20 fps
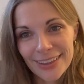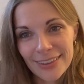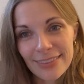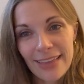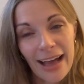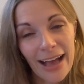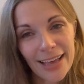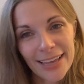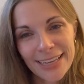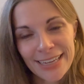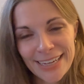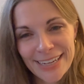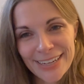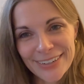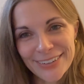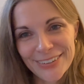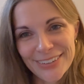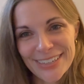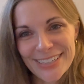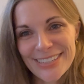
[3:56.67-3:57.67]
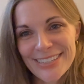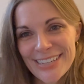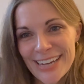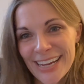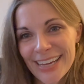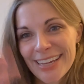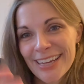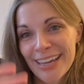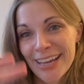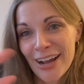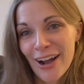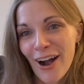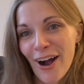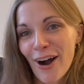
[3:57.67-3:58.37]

that heel is taking